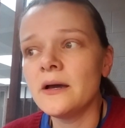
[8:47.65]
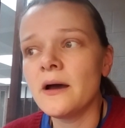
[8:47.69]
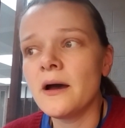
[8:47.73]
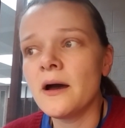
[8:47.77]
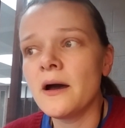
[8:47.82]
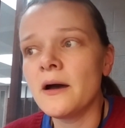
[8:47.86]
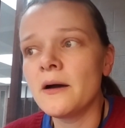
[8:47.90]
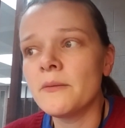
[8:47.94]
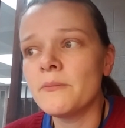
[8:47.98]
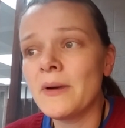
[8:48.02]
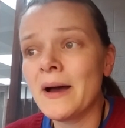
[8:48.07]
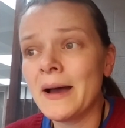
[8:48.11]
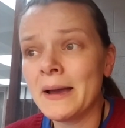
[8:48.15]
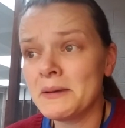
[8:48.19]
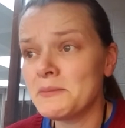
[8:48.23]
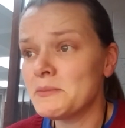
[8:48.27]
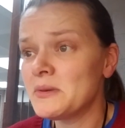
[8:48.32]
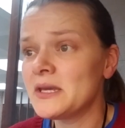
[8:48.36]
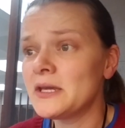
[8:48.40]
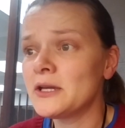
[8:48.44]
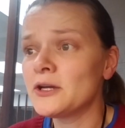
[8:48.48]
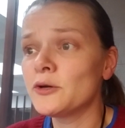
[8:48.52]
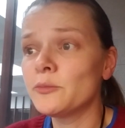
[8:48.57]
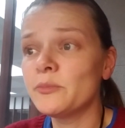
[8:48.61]
I'm
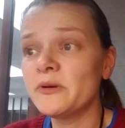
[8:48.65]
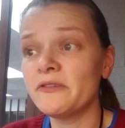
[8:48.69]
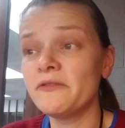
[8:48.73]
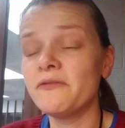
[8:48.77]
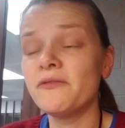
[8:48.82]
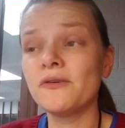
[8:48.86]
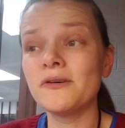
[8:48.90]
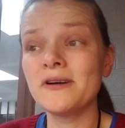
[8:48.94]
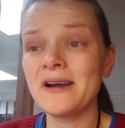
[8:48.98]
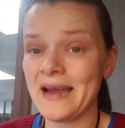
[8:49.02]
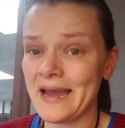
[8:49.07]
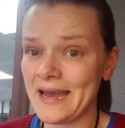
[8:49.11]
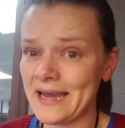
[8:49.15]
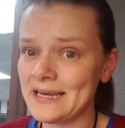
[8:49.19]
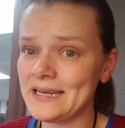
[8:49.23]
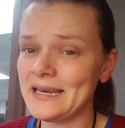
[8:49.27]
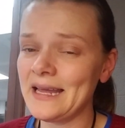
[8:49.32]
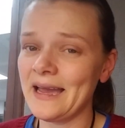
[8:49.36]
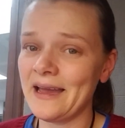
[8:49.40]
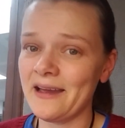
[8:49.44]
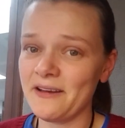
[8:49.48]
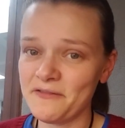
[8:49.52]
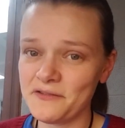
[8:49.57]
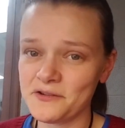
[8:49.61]
here before and
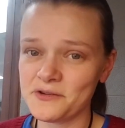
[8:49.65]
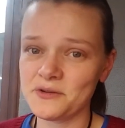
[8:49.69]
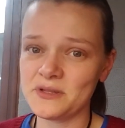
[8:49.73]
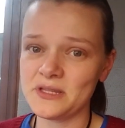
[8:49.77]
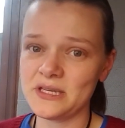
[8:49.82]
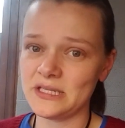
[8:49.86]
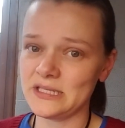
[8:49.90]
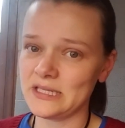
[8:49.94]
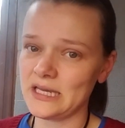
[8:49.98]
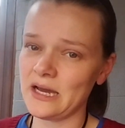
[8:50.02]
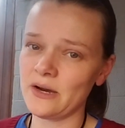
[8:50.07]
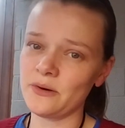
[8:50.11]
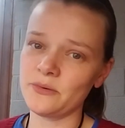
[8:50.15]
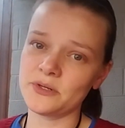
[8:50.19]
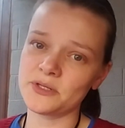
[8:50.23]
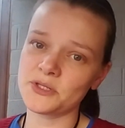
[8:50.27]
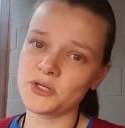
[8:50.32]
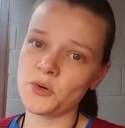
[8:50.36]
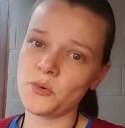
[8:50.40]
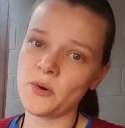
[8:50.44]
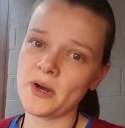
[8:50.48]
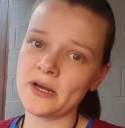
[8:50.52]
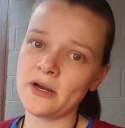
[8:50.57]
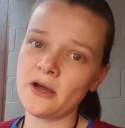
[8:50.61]
after these hours
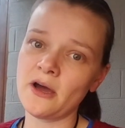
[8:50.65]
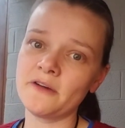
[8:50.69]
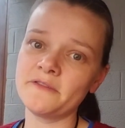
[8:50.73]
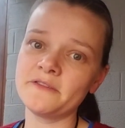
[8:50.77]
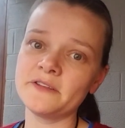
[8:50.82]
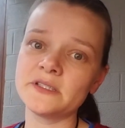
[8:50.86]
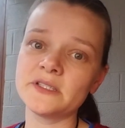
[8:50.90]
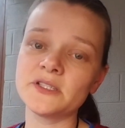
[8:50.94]
quite often,